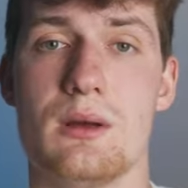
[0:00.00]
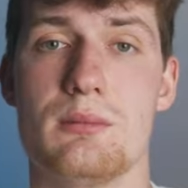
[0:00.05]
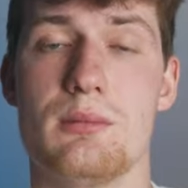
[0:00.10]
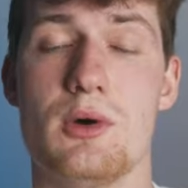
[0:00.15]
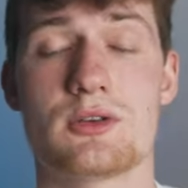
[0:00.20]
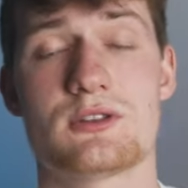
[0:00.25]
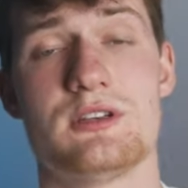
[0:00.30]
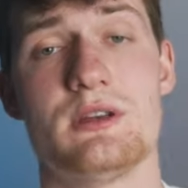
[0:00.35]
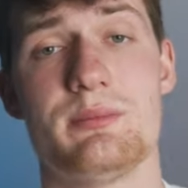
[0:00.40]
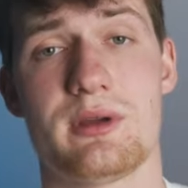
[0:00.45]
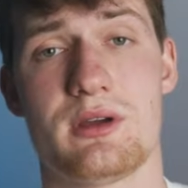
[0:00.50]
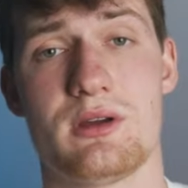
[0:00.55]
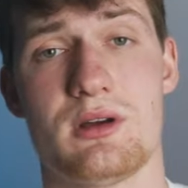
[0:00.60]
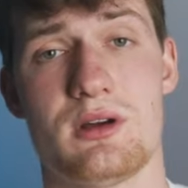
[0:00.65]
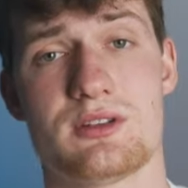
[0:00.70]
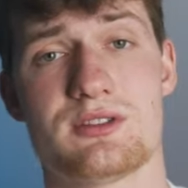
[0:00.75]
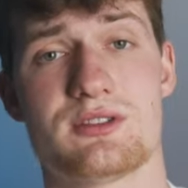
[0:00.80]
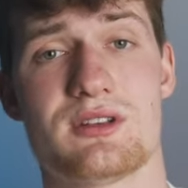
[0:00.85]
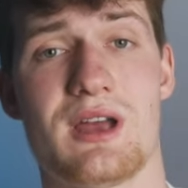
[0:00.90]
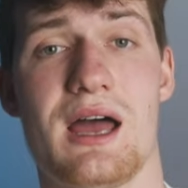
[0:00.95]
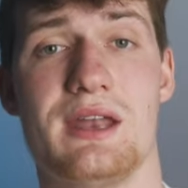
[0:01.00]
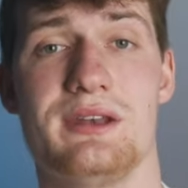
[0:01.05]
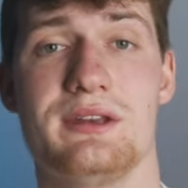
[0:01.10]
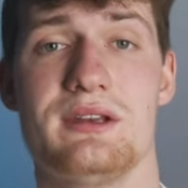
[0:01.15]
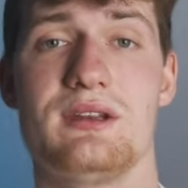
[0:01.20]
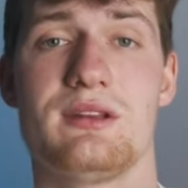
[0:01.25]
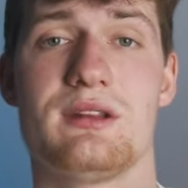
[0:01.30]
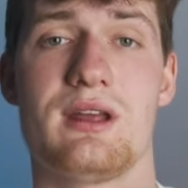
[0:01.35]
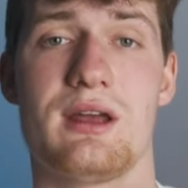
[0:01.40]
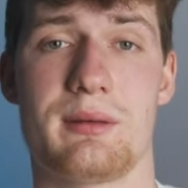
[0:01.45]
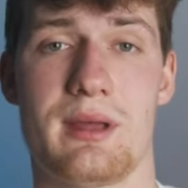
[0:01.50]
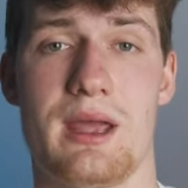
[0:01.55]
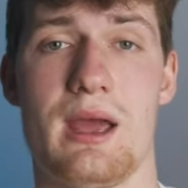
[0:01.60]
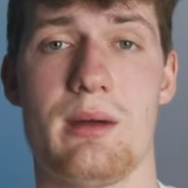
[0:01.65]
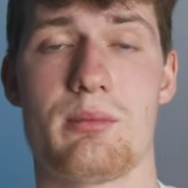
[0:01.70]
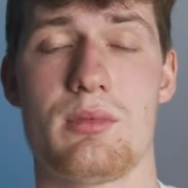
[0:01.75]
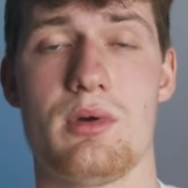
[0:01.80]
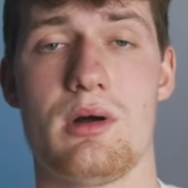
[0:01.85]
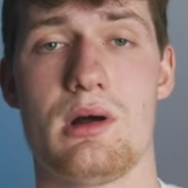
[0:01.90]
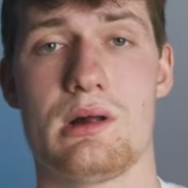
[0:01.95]
mostly because I needed a
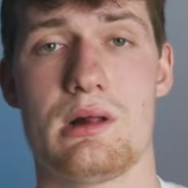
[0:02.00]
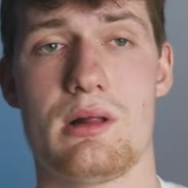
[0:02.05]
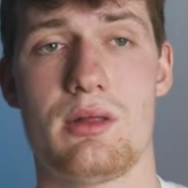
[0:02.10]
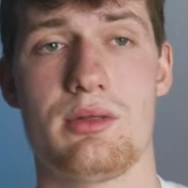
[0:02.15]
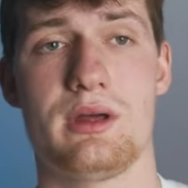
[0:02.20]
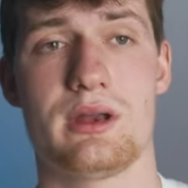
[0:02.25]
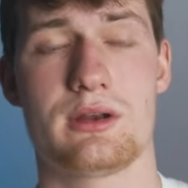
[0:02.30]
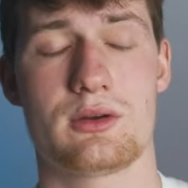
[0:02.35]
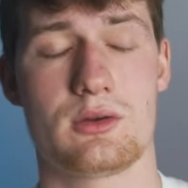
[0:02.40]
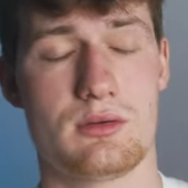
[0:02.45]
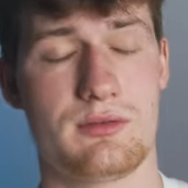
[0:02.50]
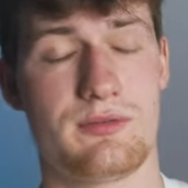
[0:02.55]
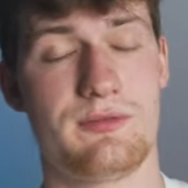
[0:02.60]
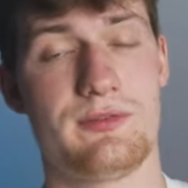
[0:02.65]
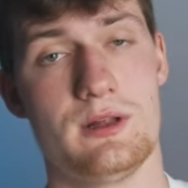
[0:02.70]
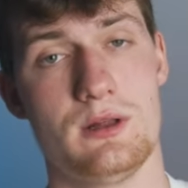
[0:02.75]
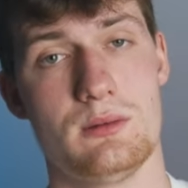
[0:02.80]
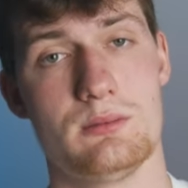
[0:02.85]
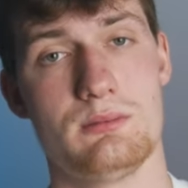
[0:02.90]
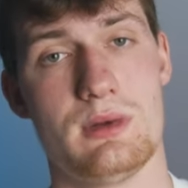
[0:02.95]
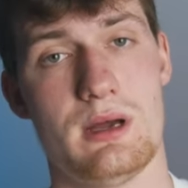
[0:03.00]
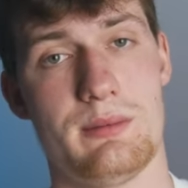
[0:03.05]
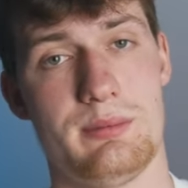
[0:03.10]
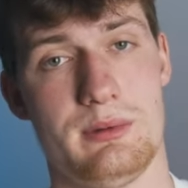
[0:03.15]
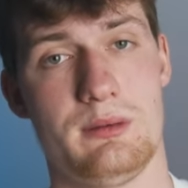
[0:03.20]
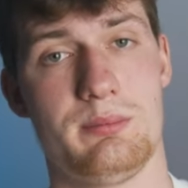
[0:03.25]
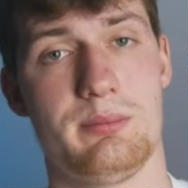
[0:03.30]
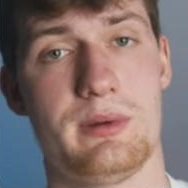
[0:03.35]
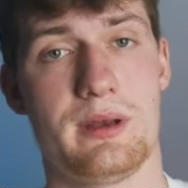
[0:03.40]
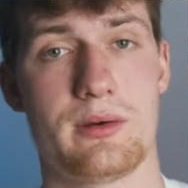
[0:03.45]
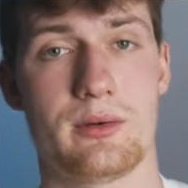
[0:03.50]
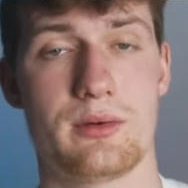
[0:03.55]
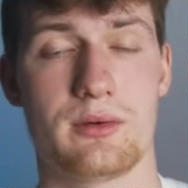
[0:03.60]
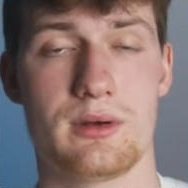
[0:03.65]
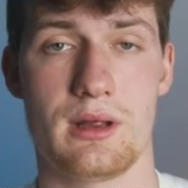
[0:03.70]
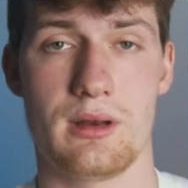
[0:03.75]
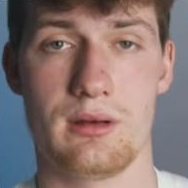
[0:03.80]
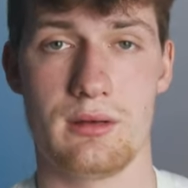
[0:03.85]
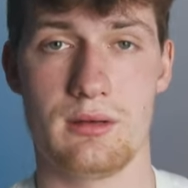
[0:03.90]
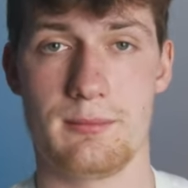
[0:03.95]
camera that could film a bit better
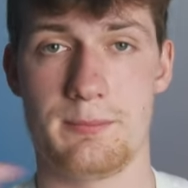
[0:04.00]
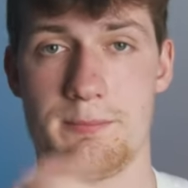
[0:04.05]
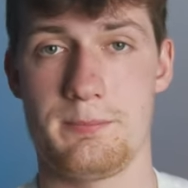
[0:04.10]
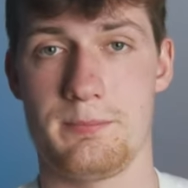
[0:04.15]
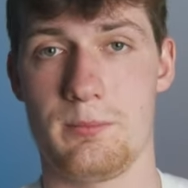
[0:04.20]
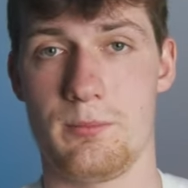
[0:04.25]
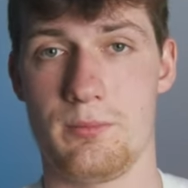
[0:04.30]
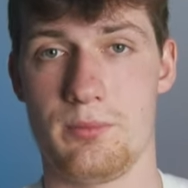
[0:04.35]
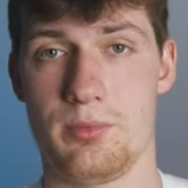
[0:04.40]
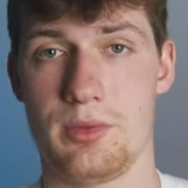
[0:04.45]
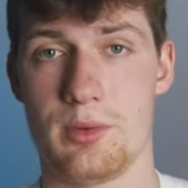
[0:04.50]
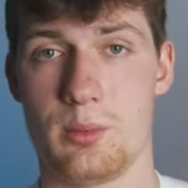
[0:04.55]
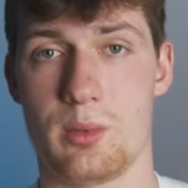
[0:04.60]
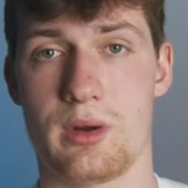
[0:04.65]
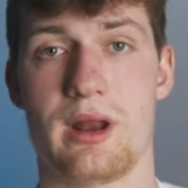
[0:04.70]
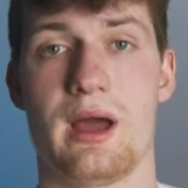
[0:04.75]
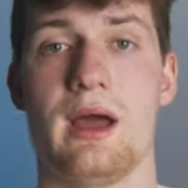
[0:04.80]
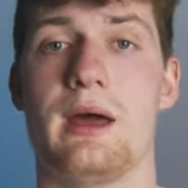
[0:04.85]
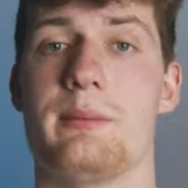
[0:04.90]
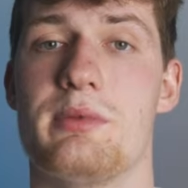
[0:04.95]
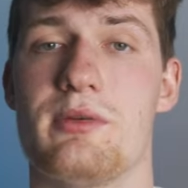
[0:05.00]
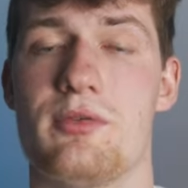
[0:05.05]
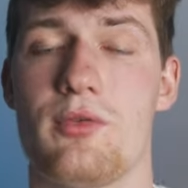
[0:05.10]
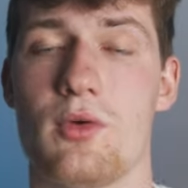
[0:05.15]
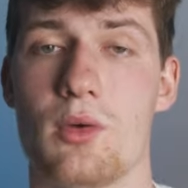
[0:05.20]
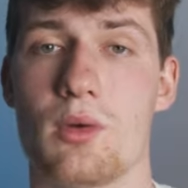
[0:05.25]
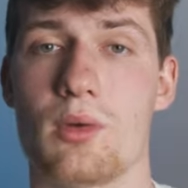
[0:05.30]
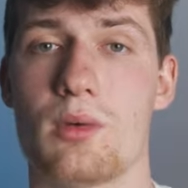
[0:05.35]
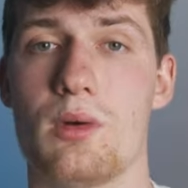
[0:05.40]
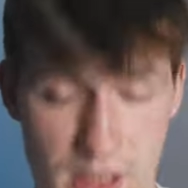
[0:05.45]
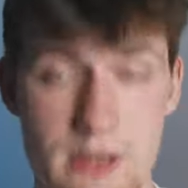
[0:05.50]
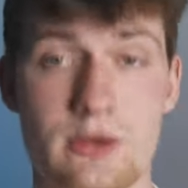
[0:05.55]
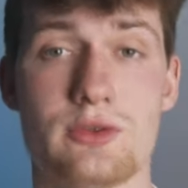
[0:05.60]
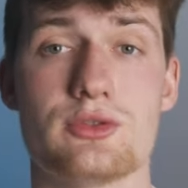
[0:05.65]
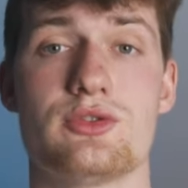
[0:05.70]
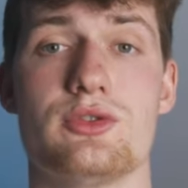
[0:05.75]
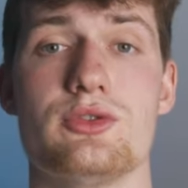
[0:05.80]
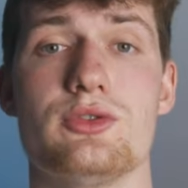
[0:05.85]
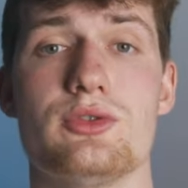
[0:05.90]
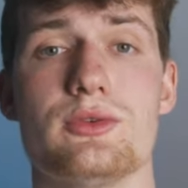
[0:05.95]
than the one I before. I
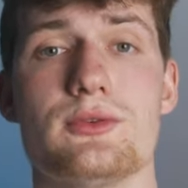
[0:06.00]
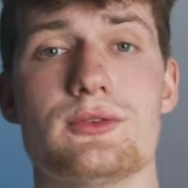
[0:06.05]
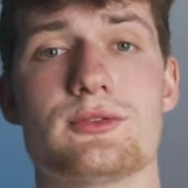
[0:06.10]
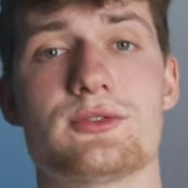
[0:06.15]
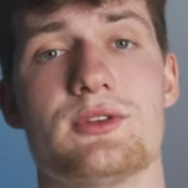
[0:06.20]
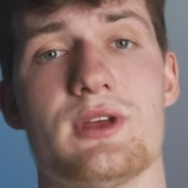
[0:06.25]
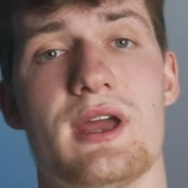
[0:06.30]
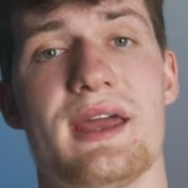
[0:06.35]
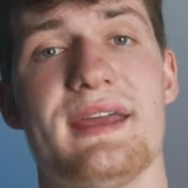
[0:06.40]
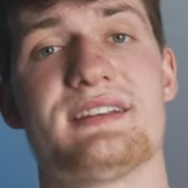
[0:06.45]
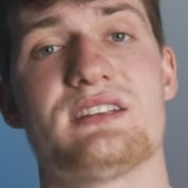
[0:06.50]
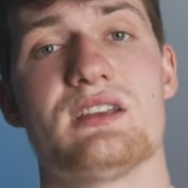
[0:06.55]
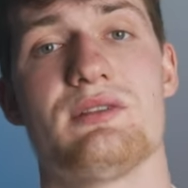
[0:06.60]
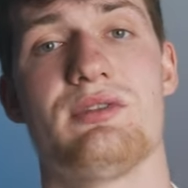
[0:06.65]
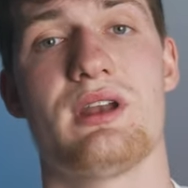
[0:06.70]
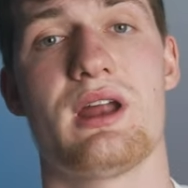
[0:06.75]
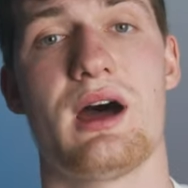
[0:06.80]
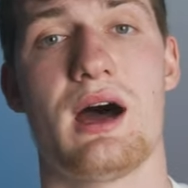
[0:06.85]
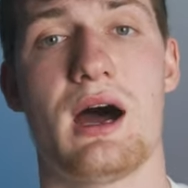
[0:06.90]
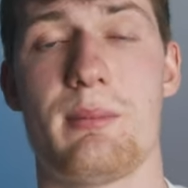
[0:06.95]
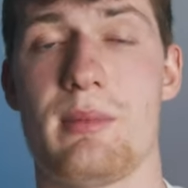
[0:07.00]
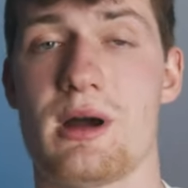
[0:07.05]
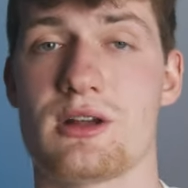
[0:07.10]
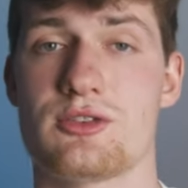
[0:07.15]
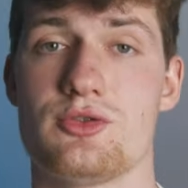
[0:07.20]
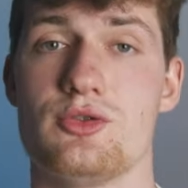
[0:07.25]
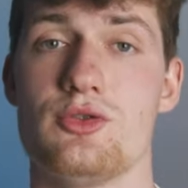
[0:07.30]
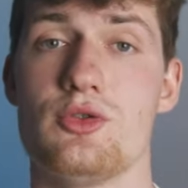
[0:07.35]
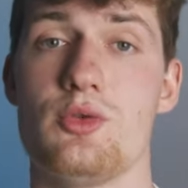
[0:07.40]
used to use the A7 R Mark II,